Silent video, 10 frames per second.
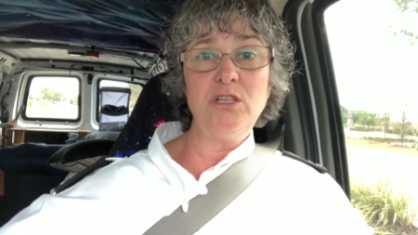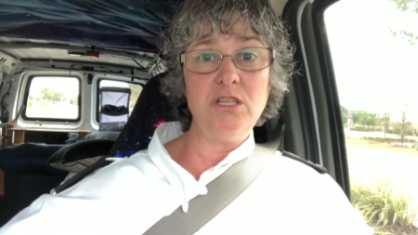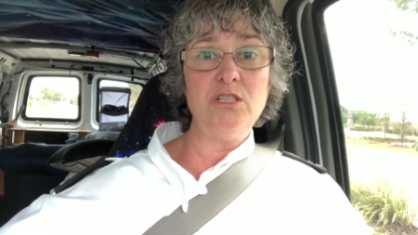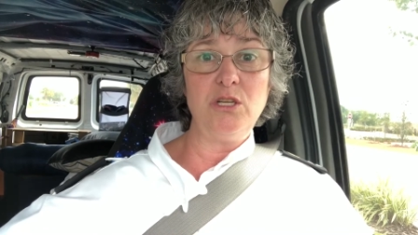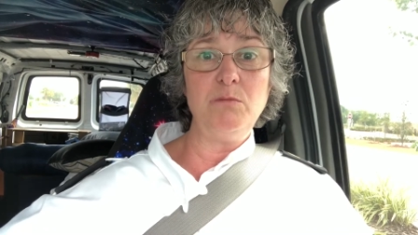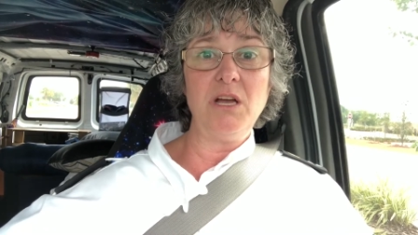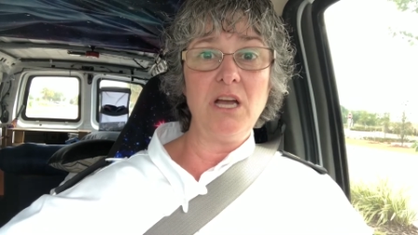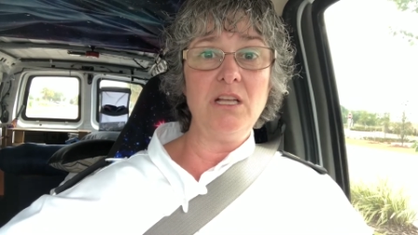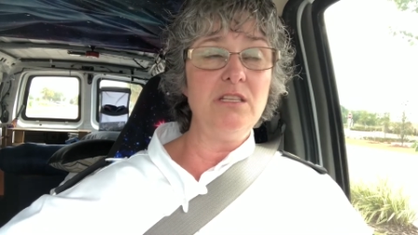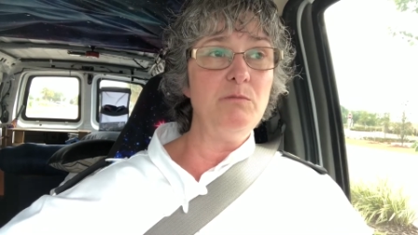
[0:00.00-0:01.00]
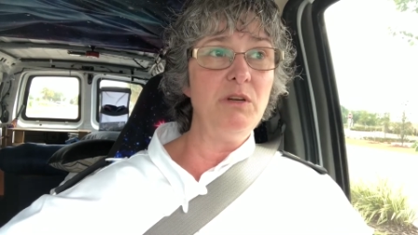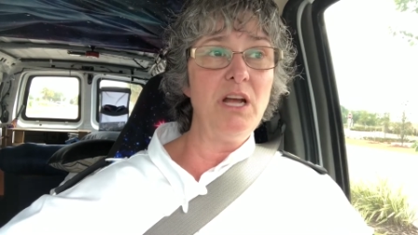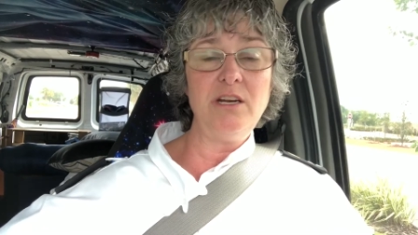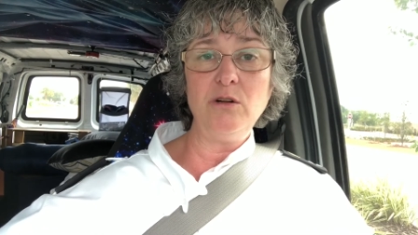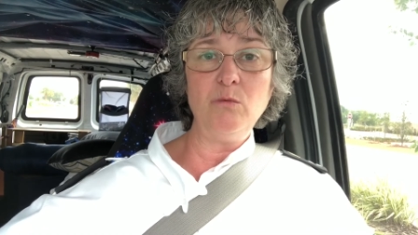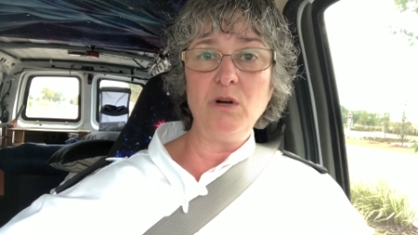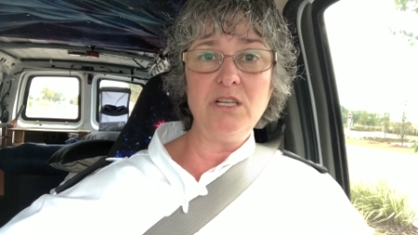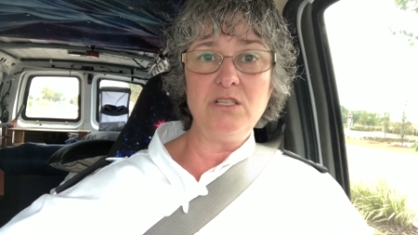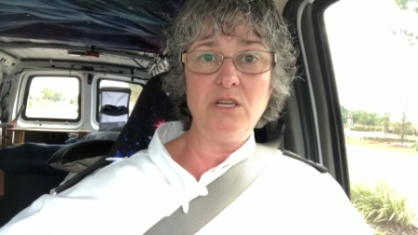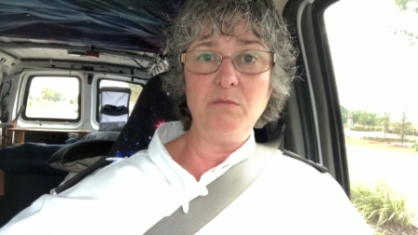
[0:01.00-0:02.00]
get cheap pads, but I don't
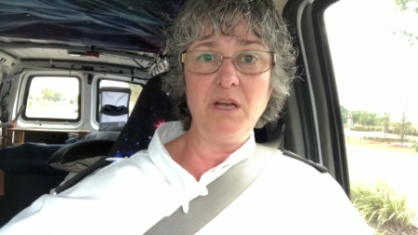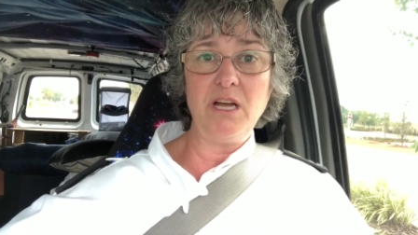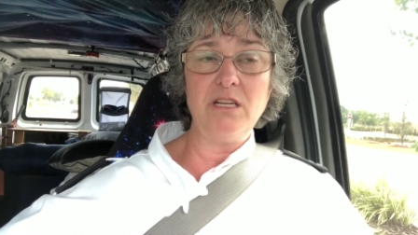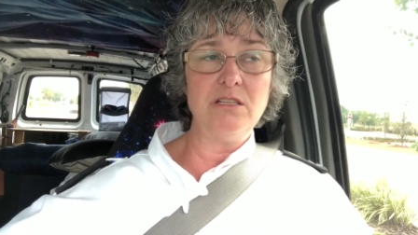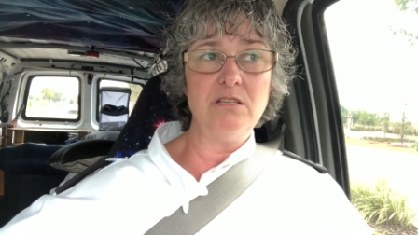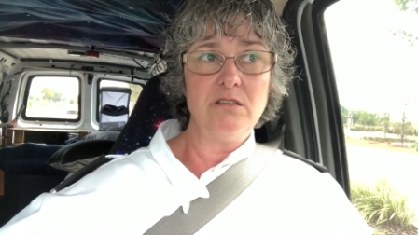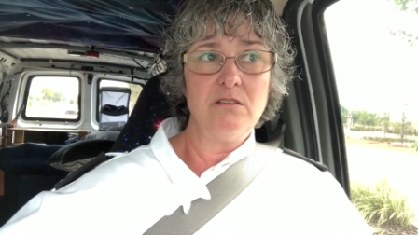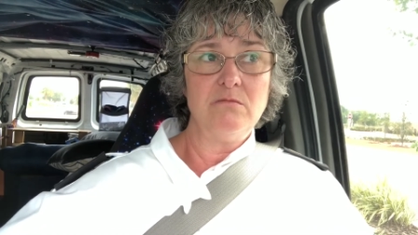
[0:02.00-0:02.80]
want cheap pads.